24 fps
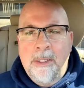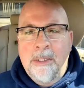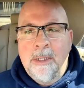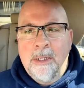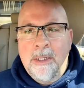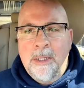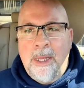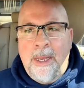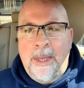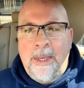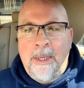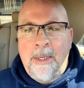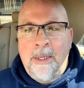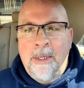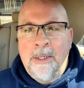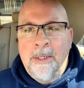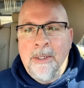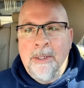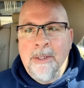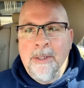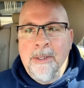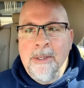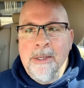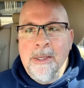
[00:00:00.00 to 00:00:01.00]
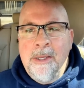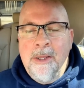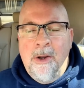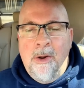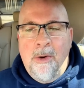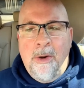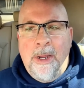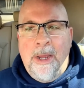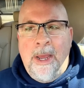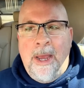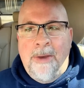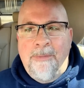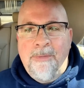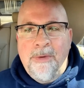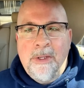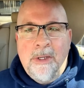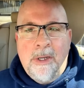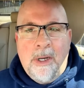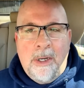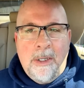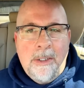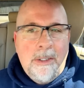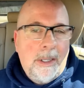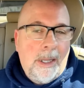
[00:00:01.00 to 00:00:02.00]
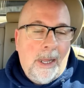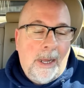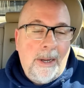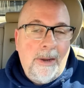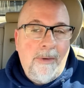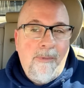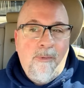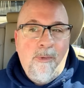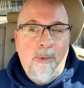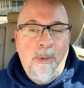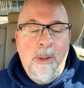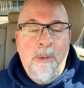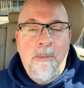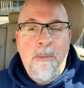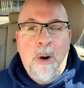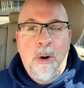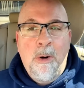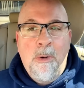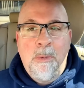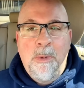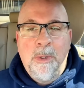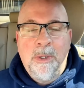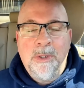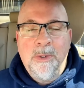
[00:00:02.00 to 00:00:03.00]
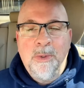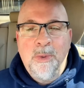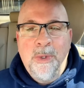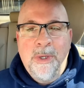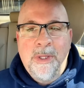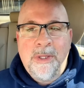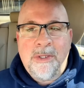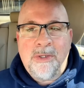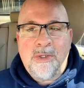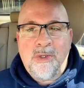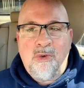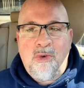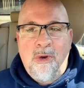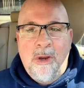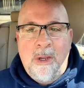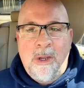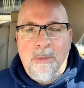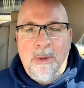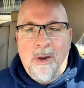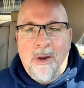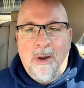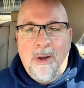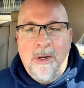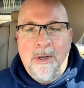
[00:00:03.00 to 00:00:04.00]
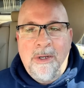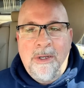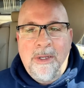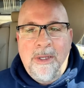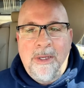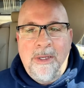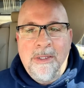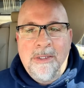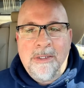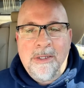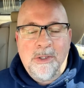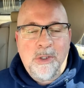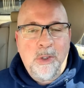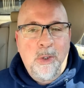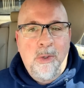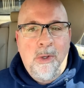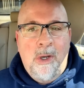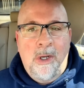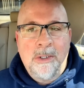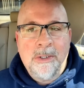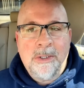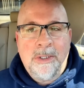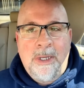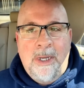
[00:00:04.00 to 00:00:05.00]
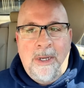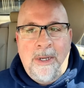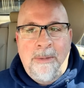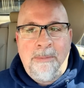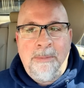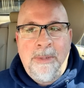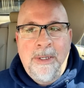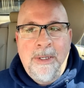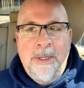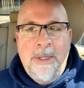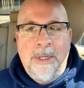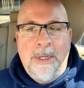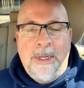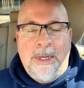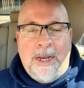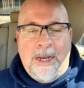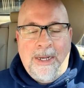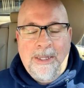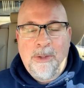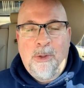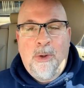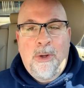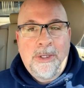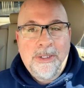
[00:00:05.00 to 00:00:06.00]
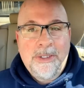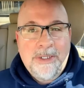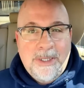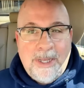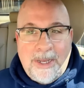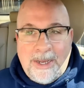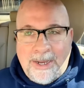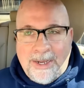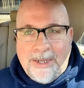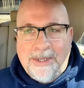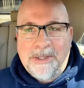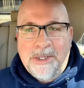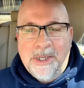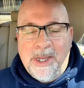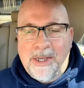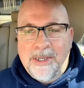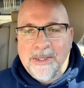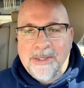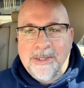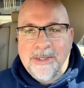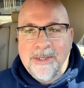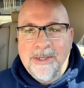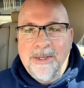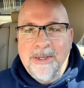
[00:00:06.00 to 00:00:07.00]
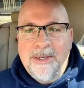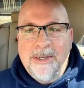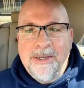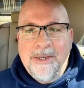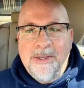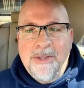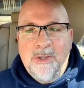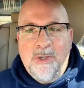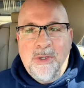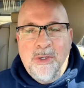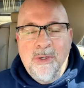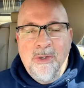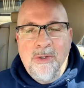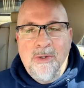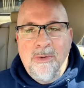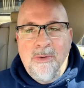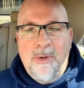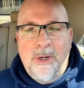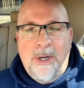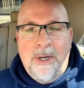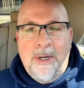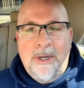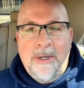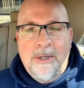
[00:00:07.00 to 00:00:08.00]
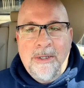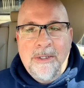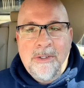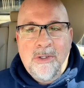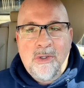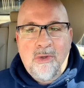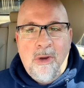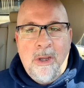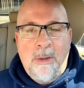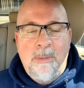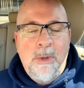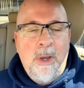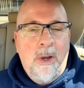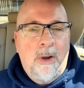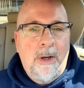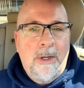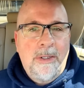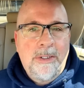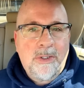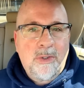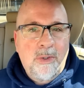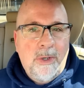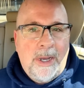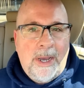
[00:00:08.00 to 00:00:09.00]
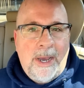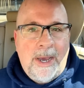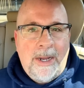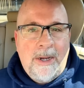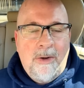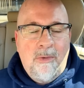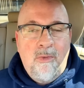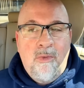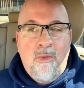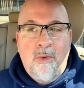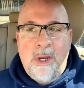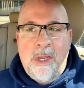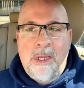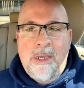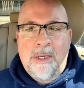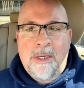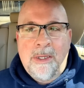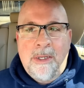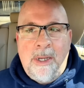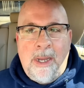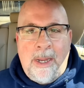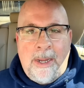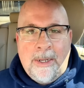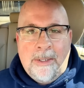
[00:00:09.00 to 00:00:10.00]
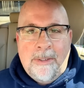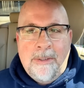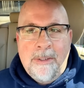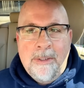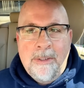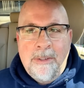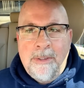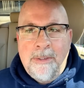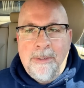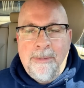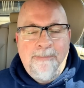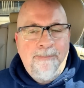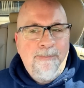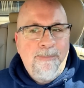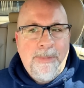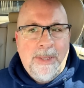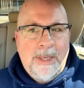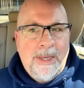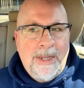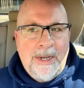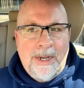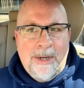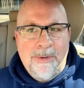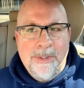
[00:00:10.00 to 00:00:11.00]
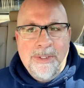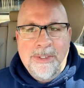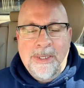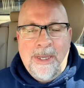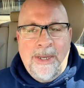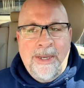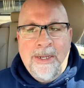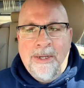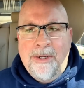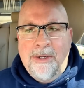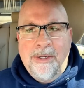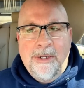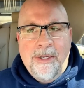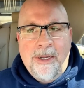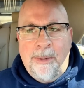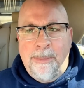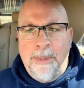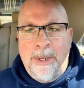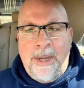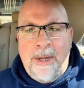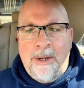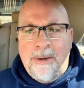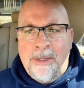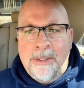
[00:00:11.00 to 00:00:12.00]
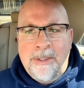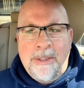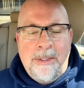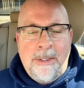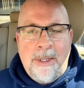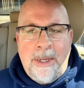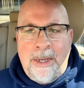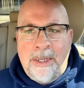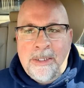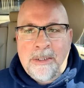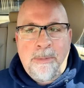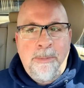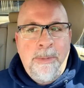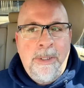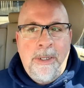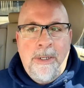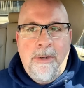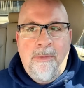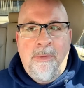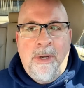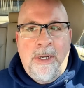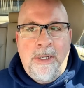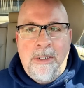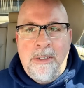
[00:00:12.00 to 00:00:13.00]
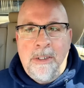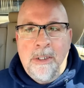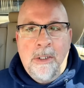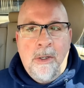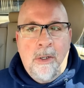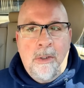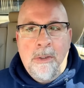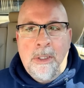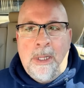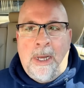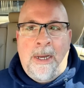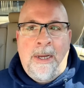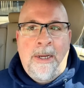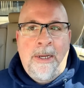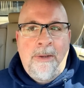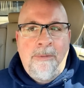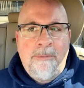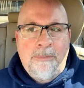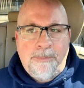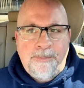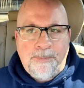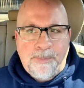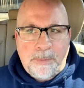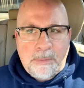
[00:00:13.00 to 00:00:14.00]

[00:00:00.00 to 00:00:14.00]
delay. I haven't gone live from the mobile with StreamYard in such a long time. I lost access to StreamYard, so I had to reconnect. And I was like coming out at the last minute, ready to go live